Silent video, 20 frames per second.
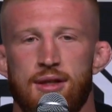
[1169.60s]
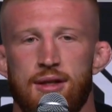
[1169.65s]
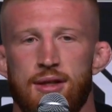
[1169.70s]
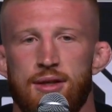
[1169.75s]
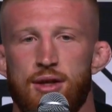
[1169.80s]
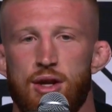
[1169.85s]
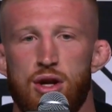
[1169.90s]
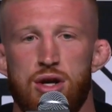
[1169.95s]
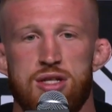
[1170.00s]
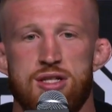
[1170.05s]

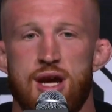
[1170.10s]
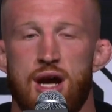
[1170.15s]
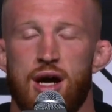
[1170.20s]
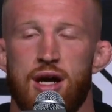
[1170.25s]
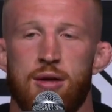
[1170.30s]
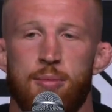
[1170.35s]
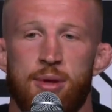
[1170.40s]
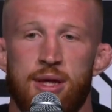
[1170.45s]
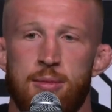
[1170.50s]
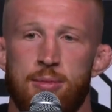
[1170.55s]
There are a ton
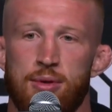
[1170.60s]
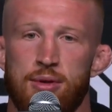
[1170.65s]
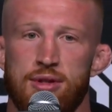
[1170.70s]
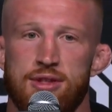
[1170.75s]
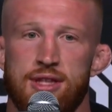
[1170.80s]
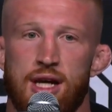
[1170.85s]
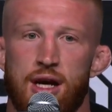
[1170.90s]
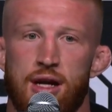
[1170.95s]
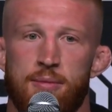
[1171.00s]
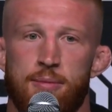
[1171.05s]
of people, a
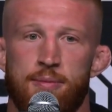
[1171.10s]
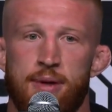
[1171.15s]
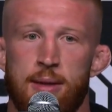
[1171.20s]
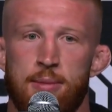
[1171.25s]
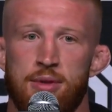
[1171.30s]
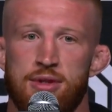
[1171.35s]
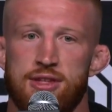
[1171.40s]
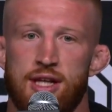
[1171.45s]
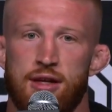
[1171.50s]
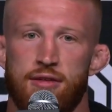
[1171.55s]
ton
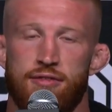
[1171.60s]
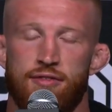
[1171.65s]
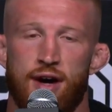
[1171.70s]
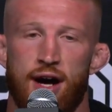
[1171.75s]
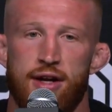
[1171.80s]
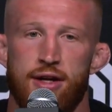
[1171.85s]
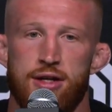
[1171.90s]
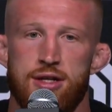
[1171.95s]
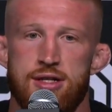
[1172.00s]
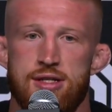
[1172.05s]
of
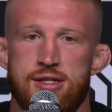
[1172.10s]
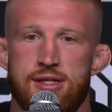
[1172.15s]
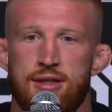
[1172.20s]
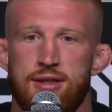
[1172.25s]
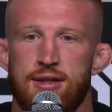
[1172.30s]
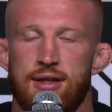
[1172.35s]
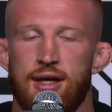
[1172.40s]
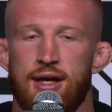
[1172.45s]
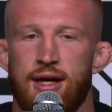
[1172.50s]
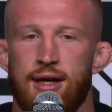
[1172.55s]
fighters.
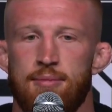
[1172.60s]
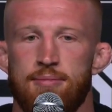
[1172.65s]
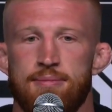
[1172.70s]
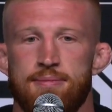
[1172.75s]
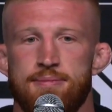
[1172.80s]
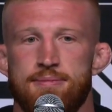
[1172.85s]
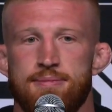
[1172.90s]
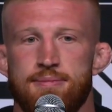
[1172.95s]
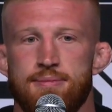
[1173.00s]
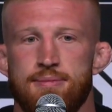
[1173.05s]
I
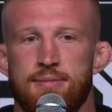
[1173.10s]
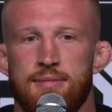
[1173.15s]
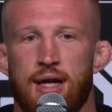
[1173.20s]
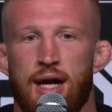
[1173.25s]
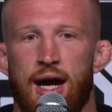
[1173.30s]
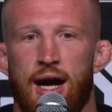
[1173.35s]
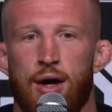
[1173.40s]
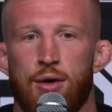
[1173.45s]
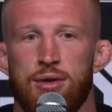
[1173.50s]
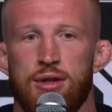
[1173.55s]

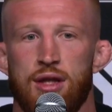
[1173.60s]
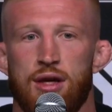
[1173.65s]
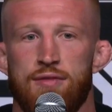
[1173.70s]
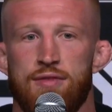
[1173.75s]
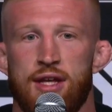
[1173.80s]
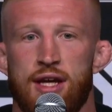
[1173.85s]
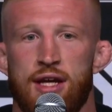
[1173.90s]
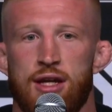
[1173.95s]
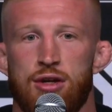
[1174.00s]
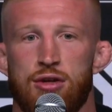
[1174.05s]
would love
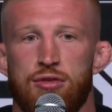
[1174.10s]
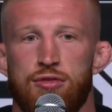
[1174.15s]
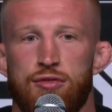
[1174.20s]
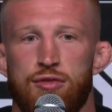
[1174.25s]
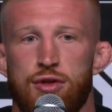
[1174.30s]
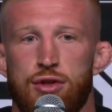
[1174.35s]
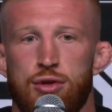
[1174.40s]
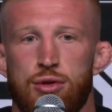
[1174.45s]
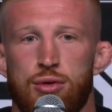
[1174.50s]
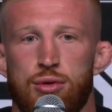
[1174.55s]
to
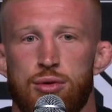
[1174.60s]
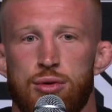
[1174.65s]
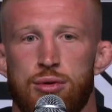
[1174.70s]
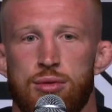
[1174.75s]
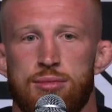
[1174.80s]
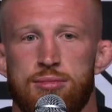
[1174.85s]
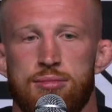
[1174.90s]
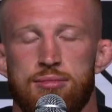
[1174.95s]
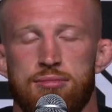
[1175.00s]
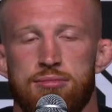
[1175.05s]
interview,
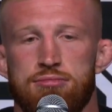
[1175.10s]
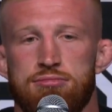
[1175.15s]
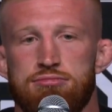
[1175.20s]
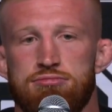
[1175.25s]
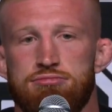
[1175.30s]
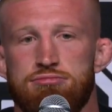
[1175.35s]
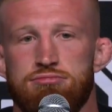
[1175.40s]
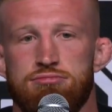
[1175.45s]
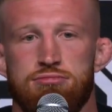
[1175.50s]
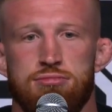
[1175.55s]

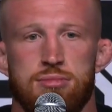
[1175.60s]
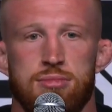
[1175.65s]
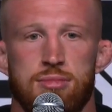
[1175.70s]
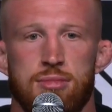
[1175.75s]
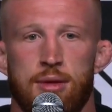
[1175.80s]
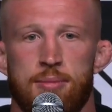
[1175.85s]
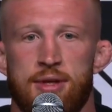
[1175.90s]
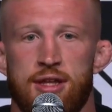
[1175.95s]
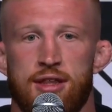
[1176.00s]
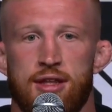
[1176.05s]

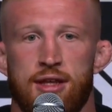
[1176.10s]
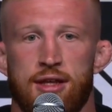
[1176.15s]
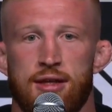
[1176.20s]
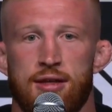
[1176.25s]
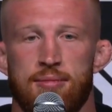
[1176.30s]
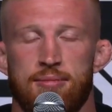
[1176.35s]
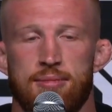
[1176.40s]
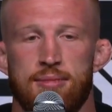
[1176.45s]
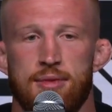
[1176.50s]
let me think.